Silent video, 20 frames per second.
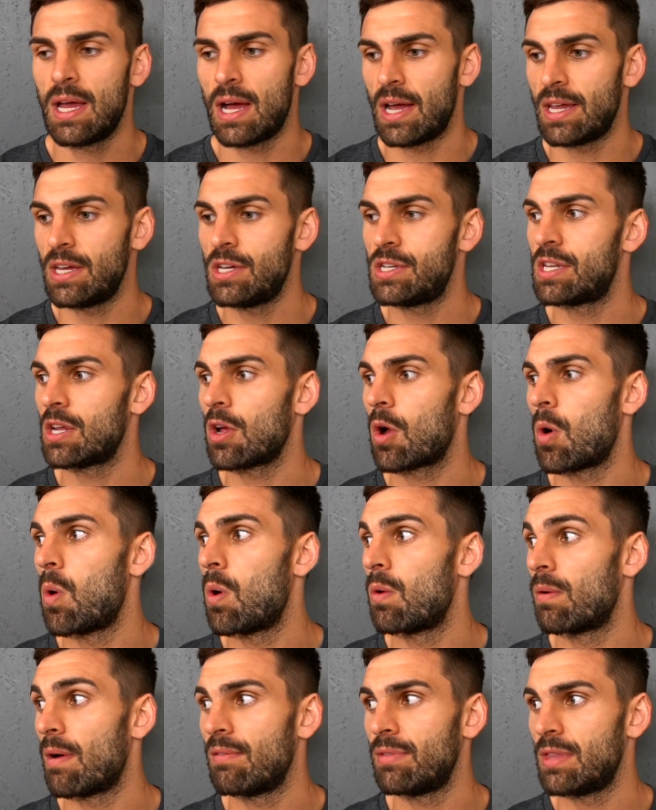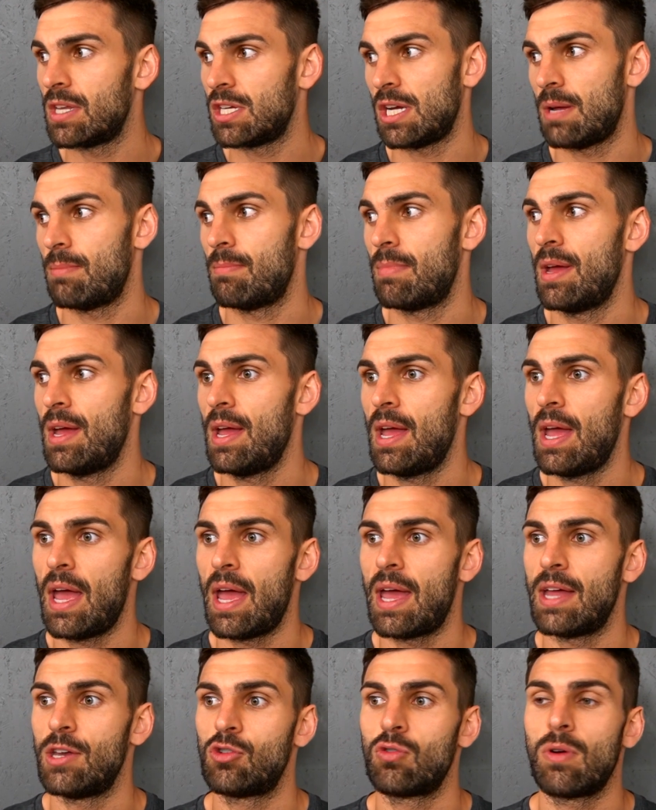I used to go around the gym
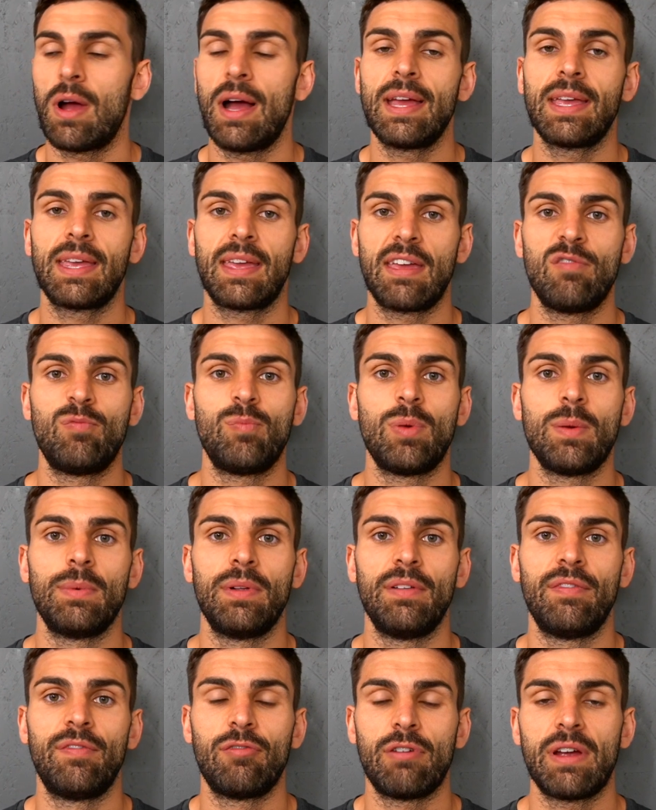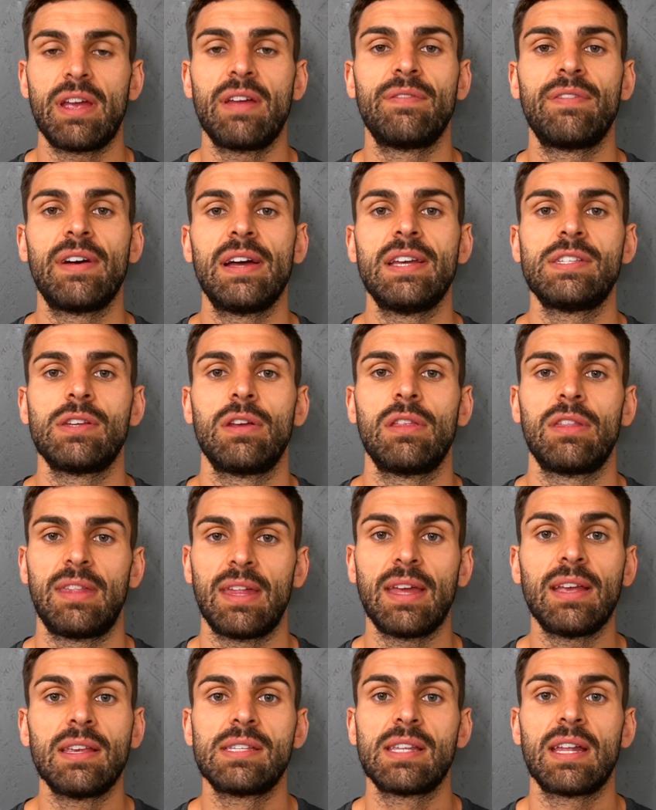and try and give people free advice on
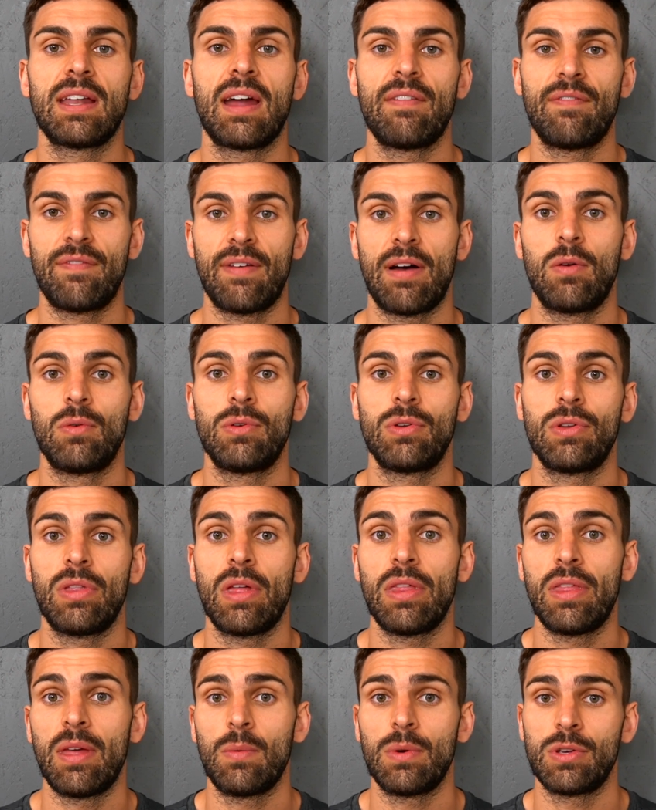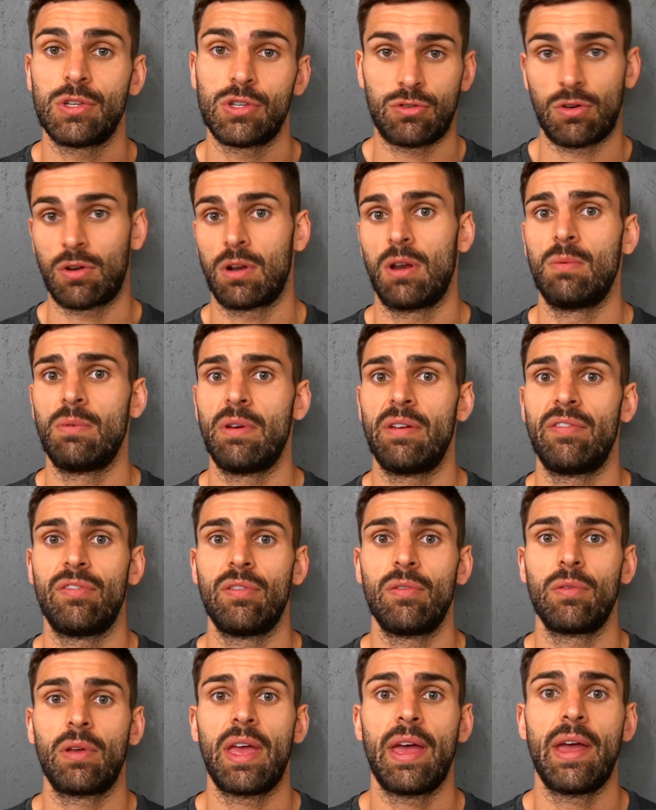things that I found that they were struggling with,
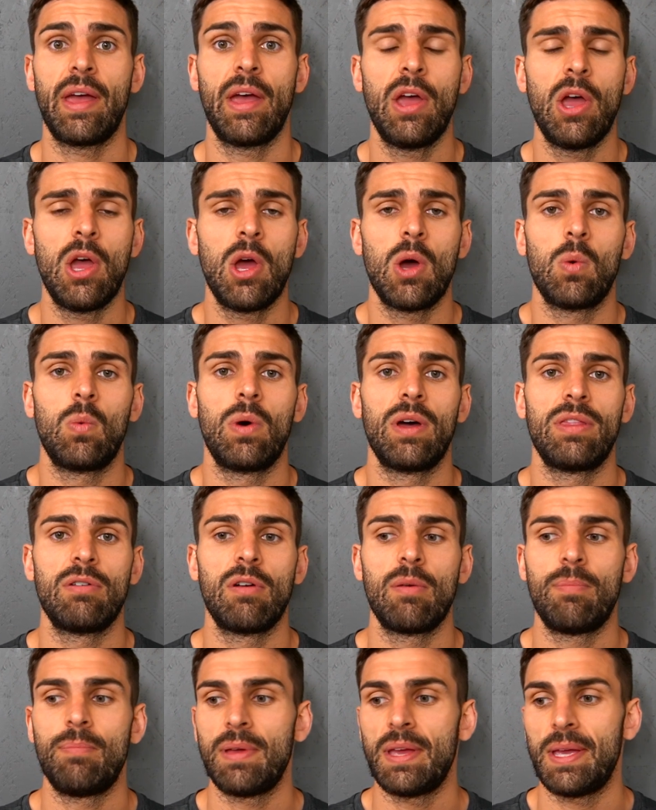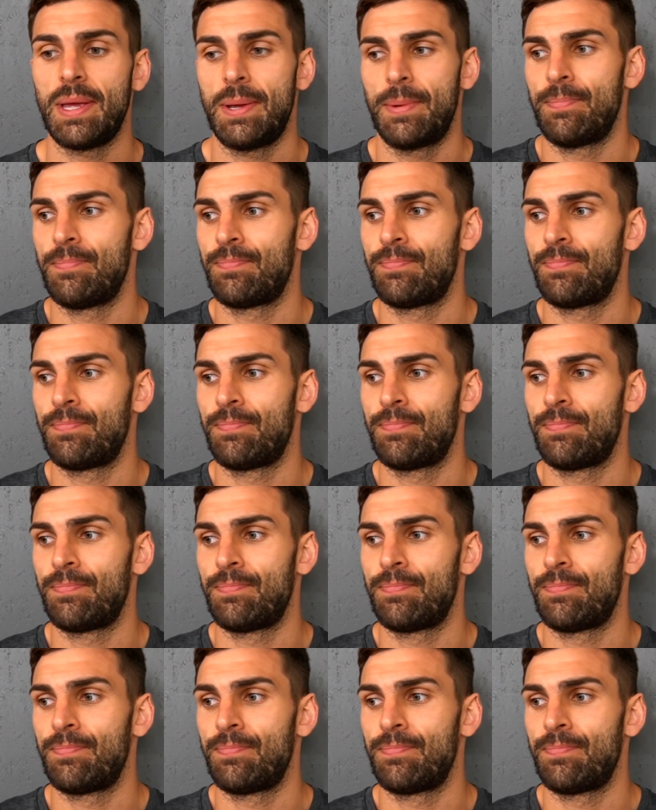okay? Whether it be